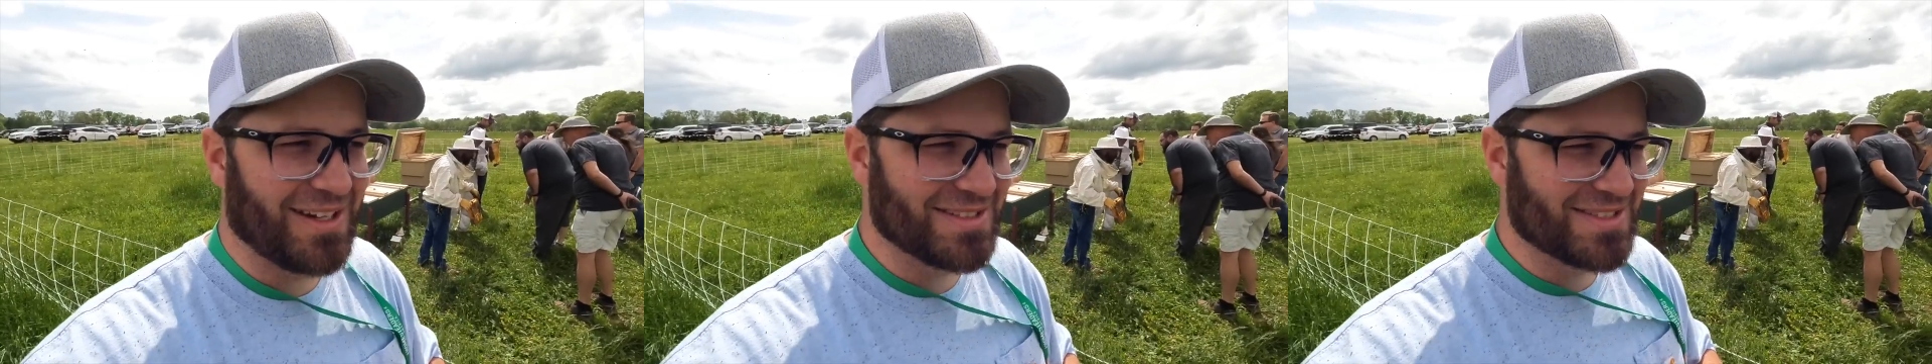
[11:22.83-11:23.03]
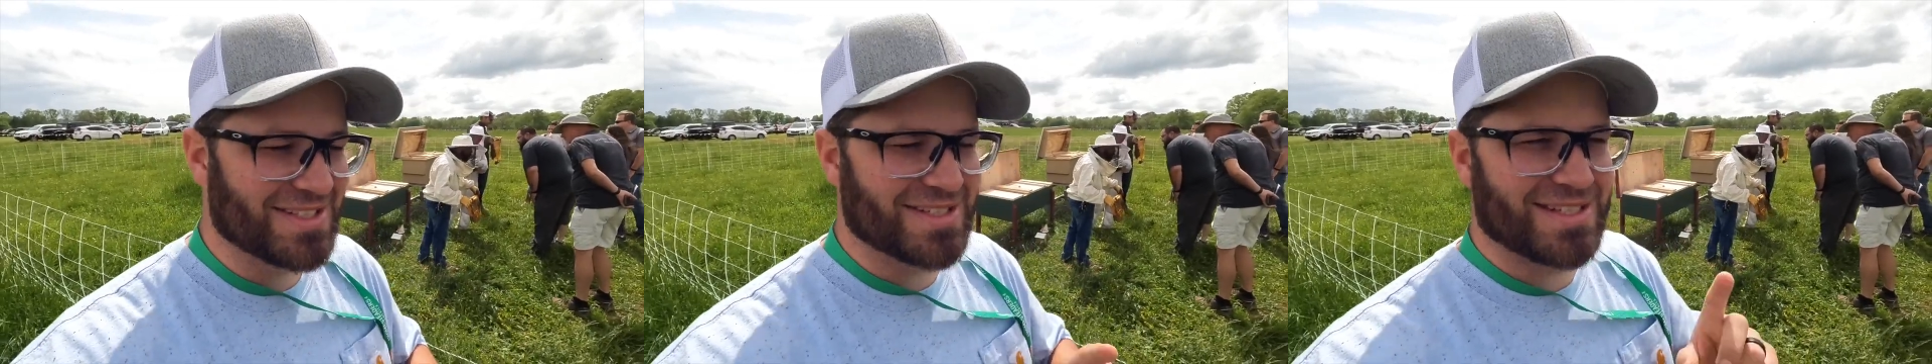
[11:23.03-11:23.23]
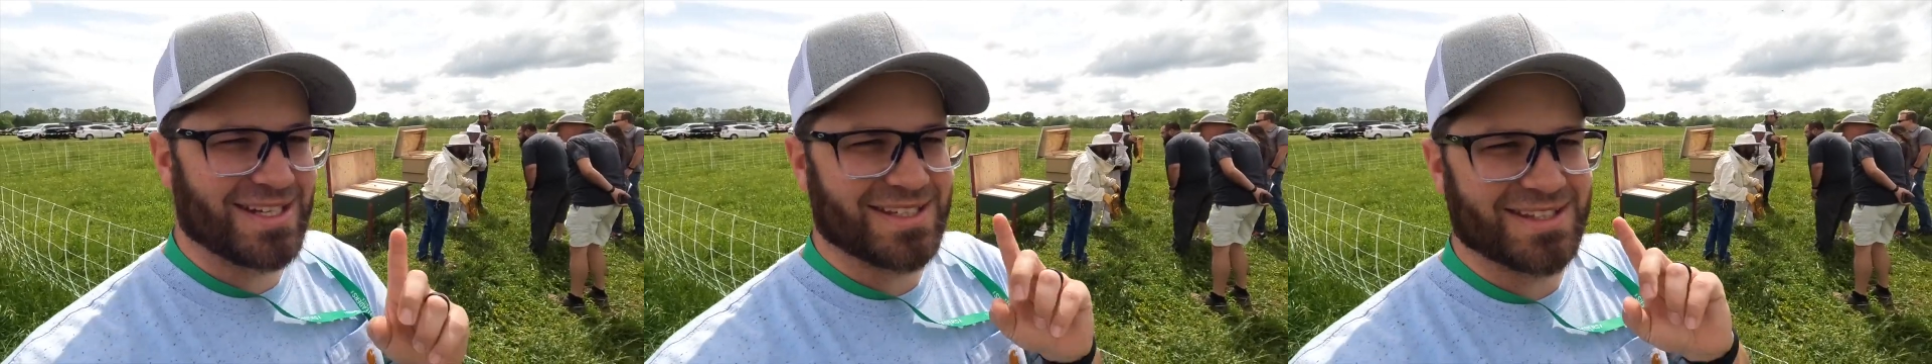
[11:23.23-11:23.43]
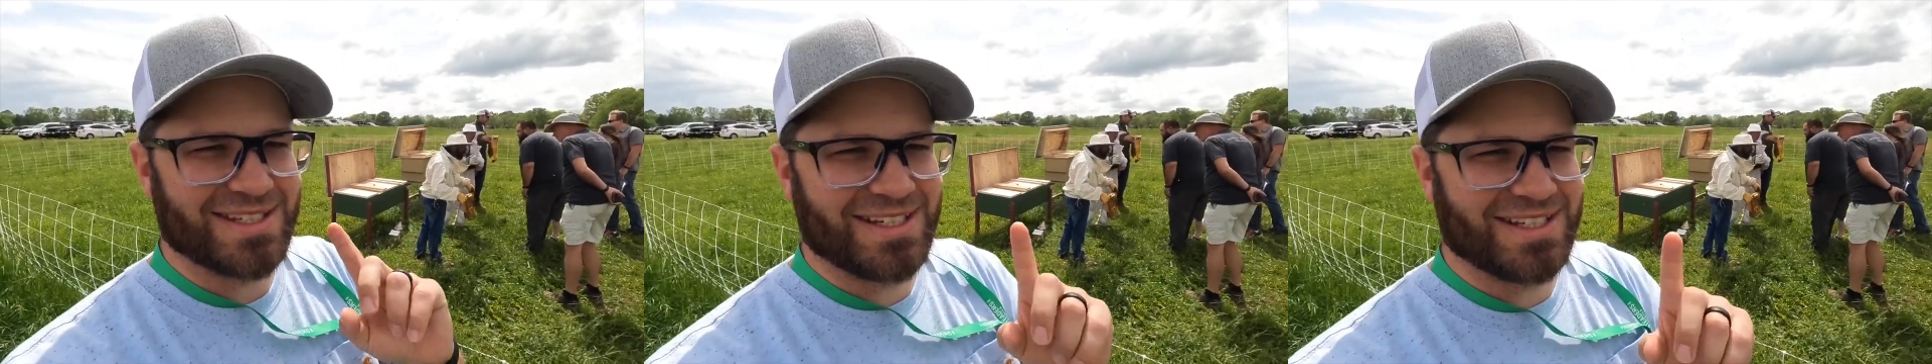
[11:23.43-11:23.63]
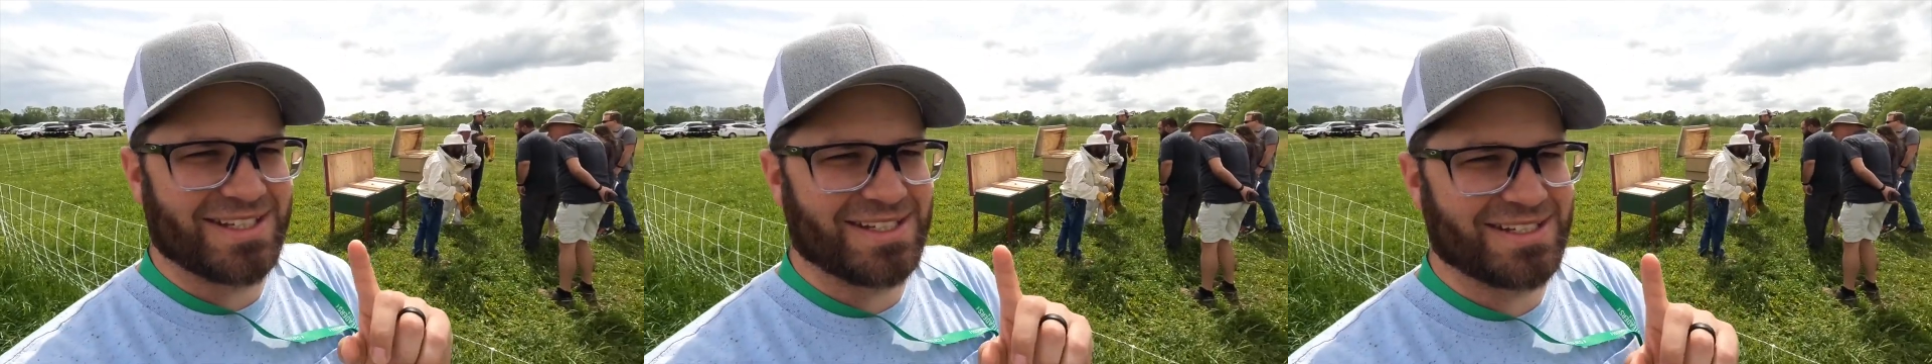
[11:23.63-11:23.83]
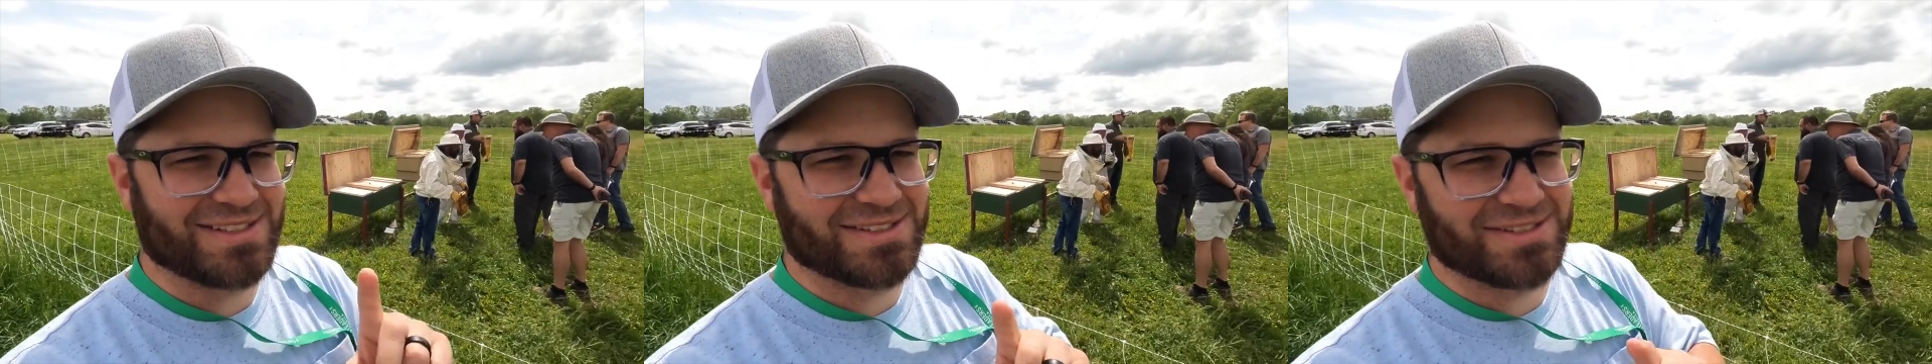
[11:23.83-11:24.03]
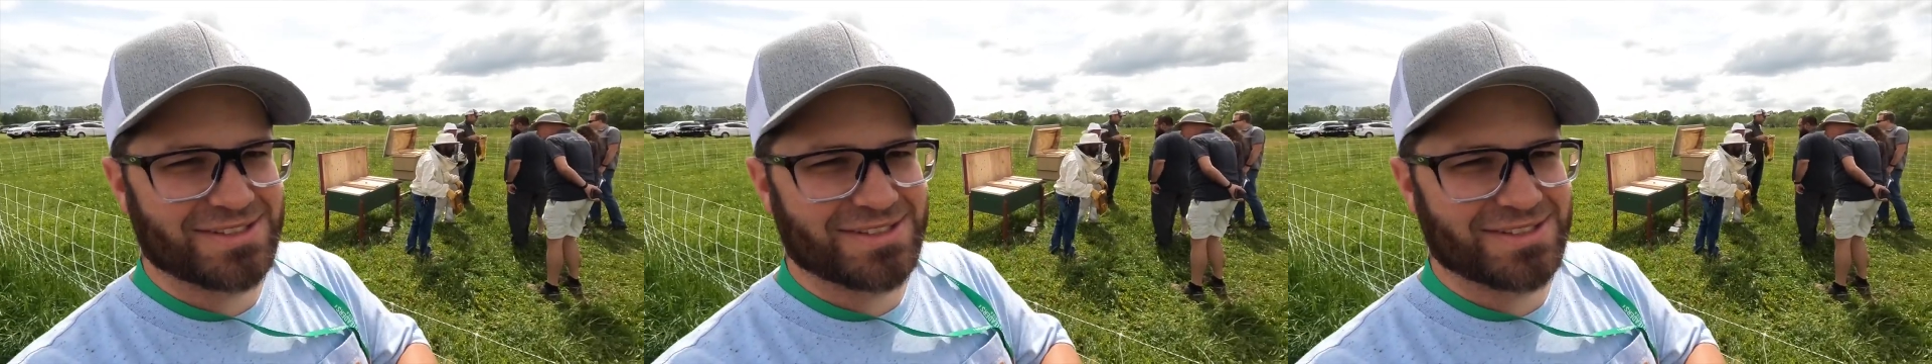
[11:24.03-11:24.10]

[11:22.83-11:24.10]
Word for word: I'll just take the honey.